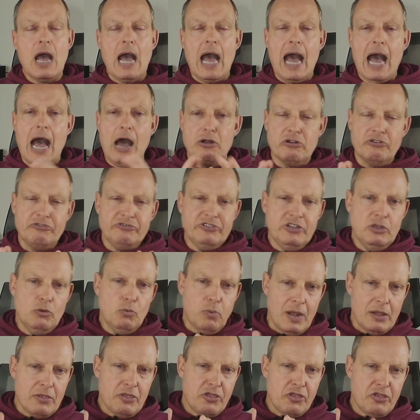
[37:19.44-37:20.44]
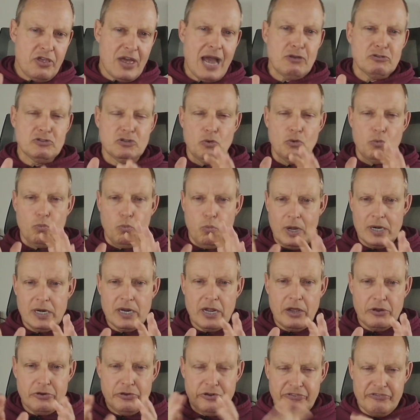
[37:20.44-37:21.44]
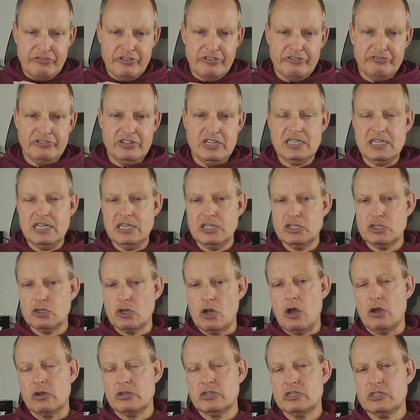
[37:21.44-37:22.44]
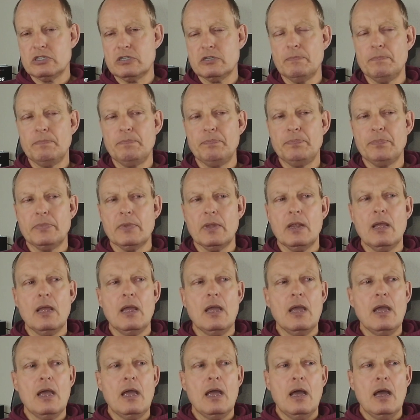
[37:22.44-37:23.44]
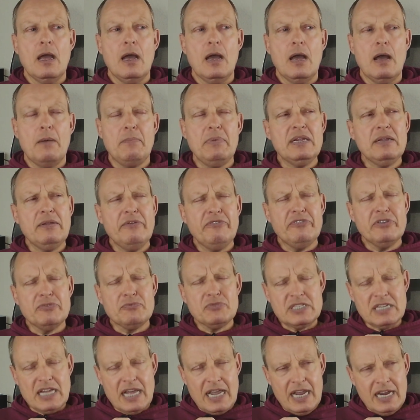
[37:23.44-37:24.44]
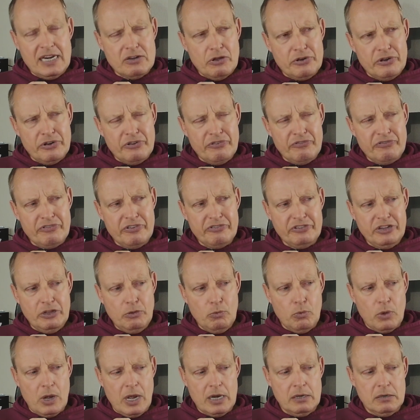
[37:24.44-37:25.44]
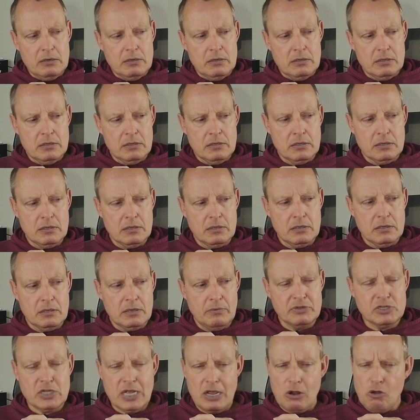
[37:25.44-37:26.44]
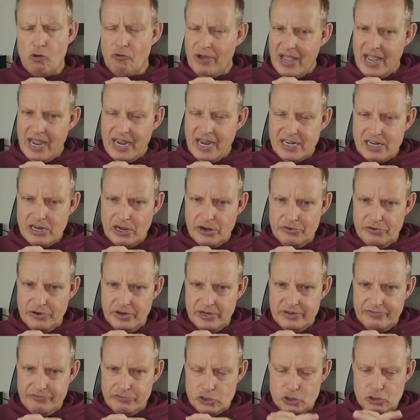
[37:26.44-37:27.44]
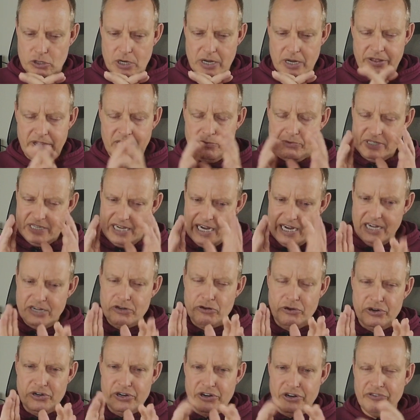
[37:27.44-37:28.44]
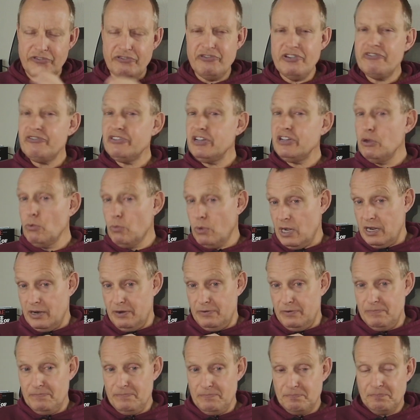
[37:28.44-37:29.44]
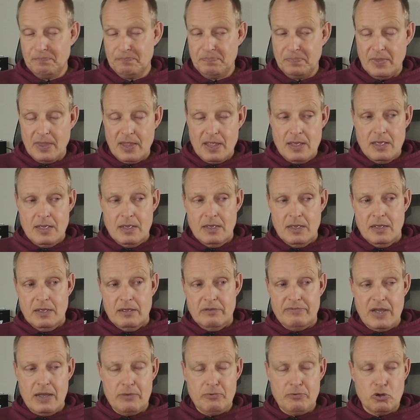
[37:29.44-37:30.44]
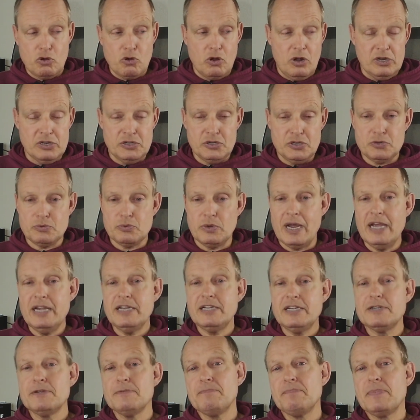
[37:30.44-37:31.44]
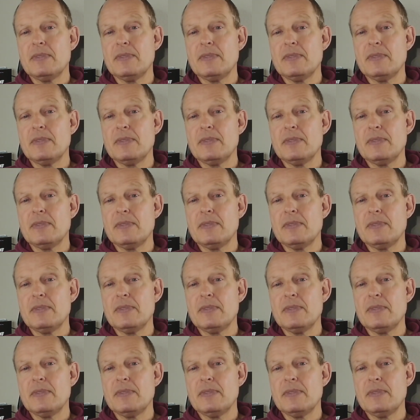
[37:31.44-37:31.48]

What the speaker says: Out of the 1,156 dogs, I believe it was 851, it was over 800 for sure. I think it was 851, if I recall this right,